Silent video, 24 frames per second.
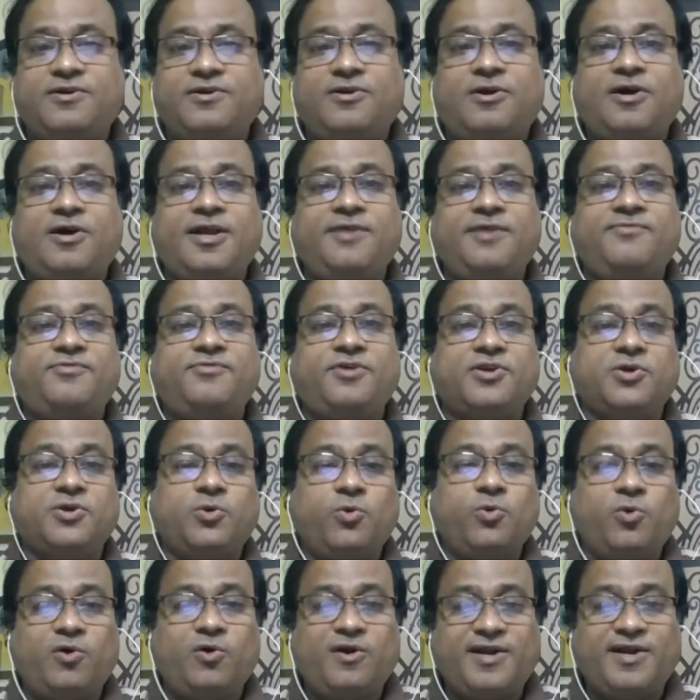Roy for
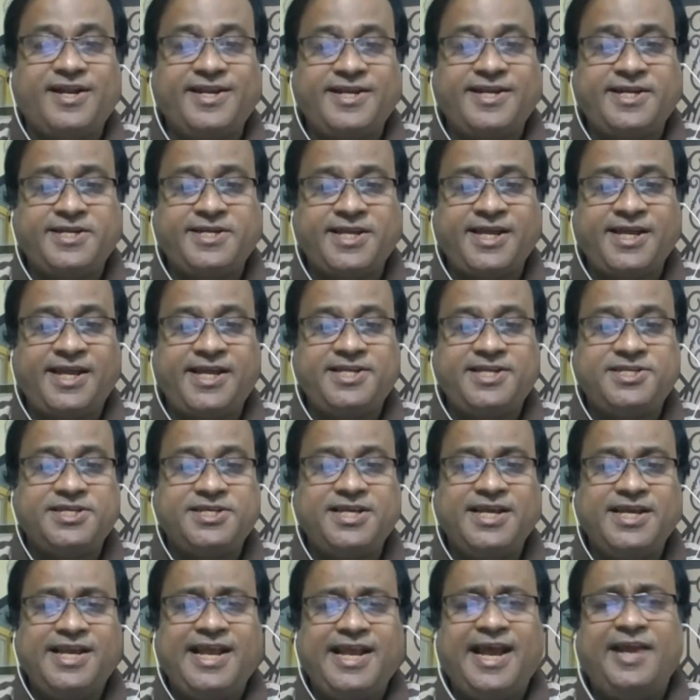coordinating it,
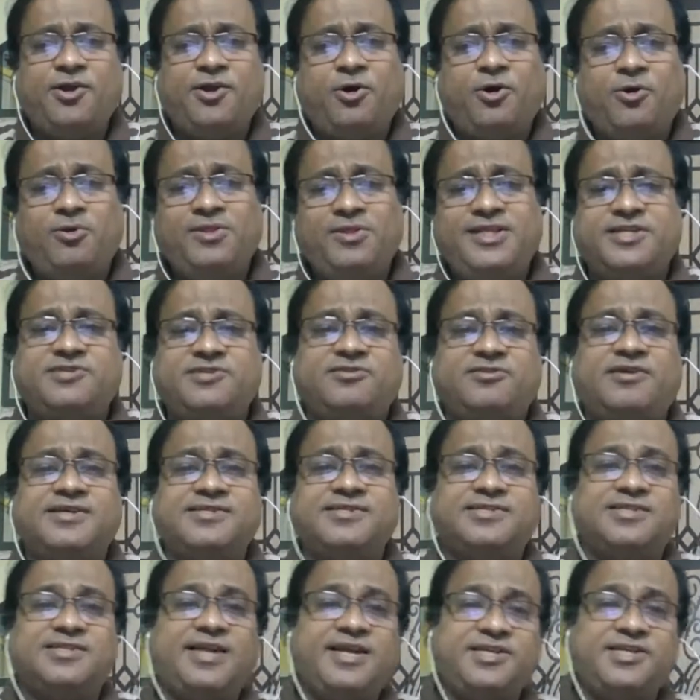and all the
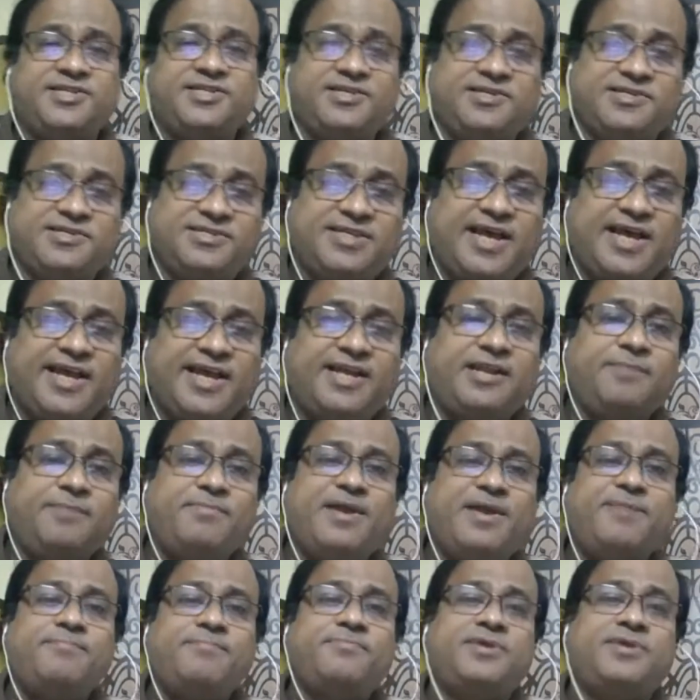translators. I
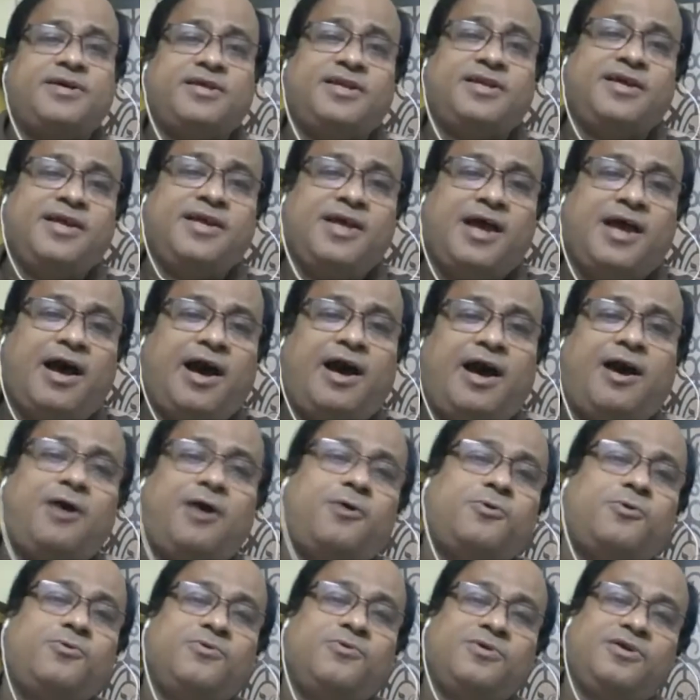remember
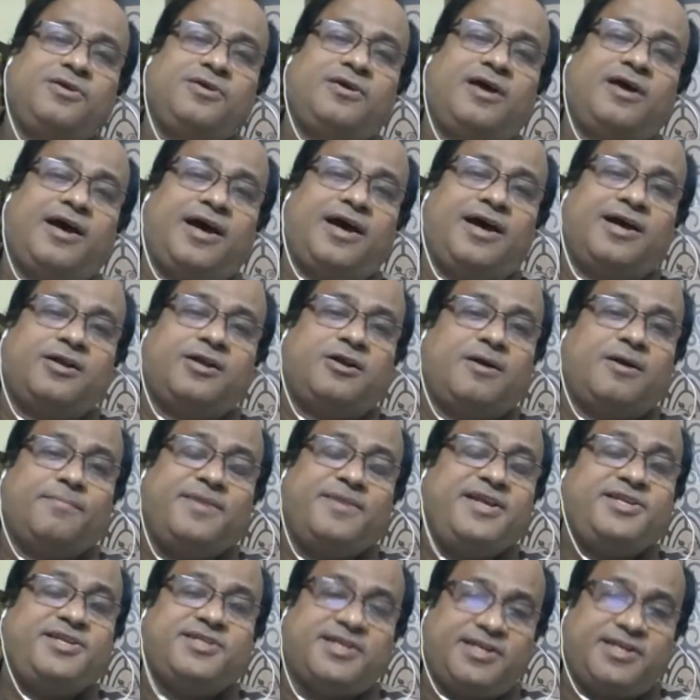how
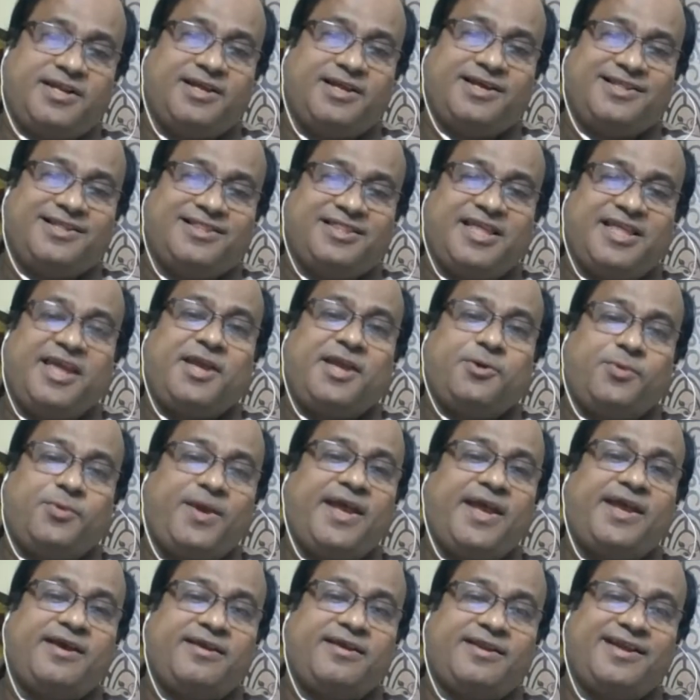committed they
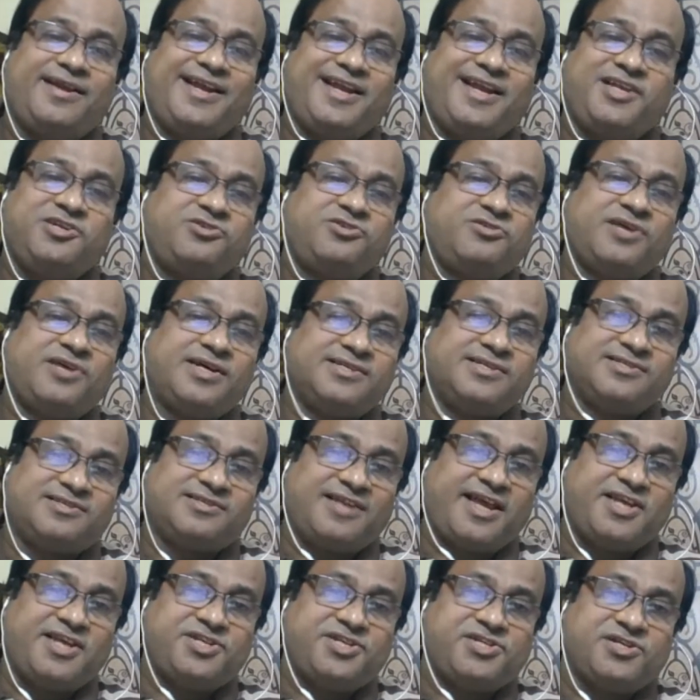were in
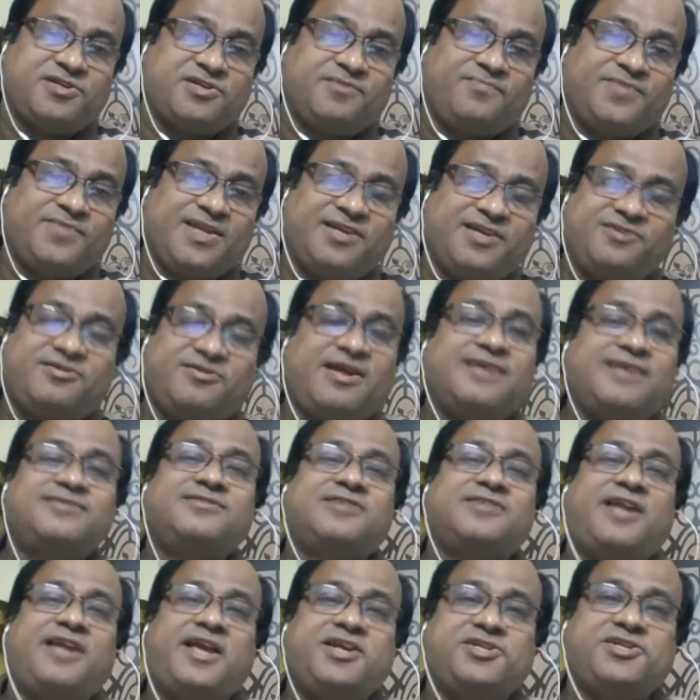translation.
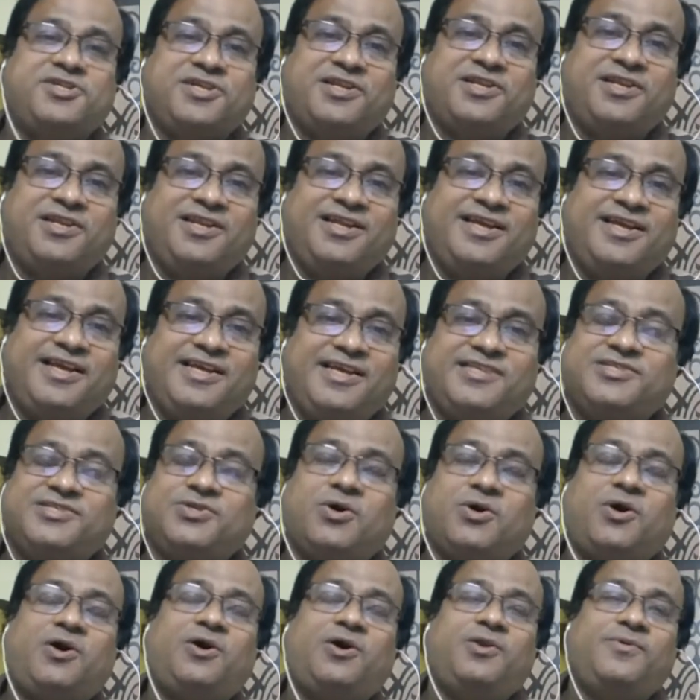Translation is
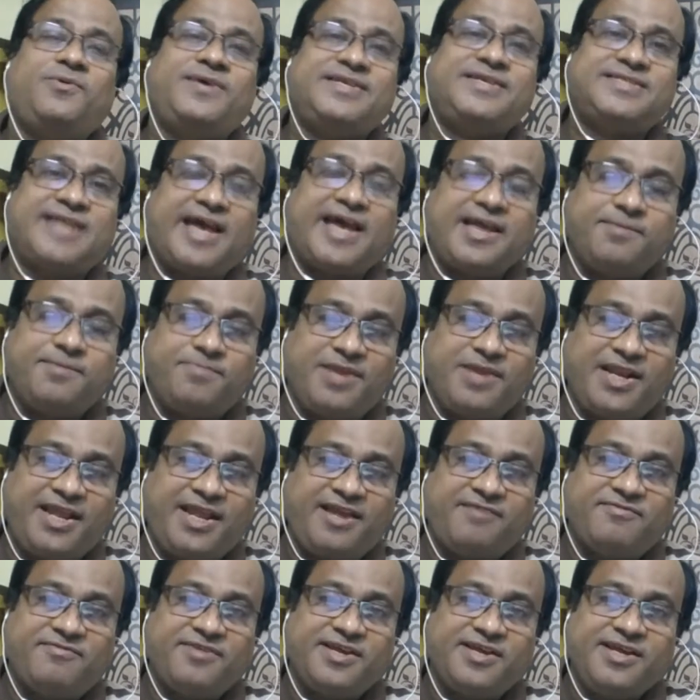always, I
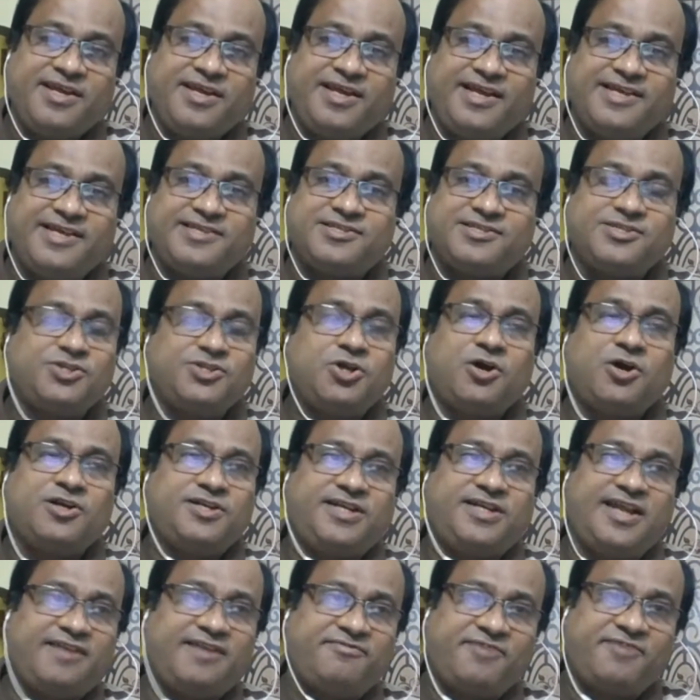believe, is not
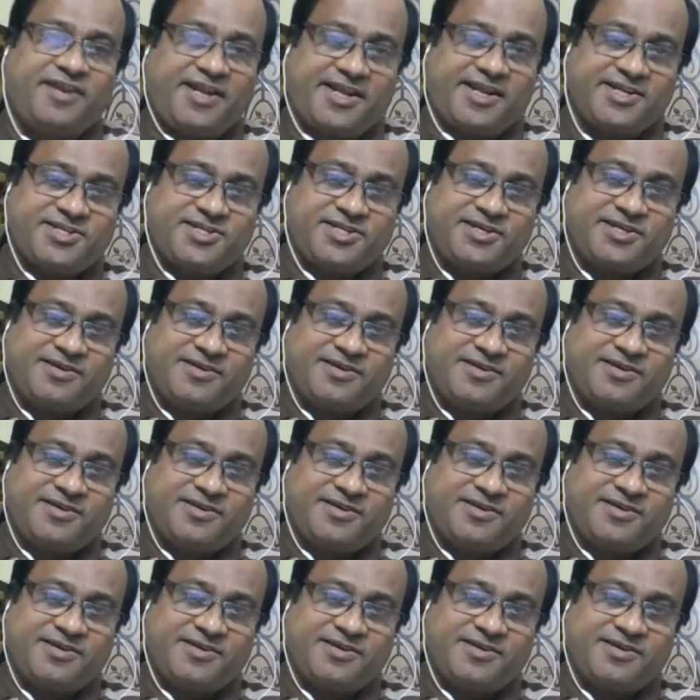definite.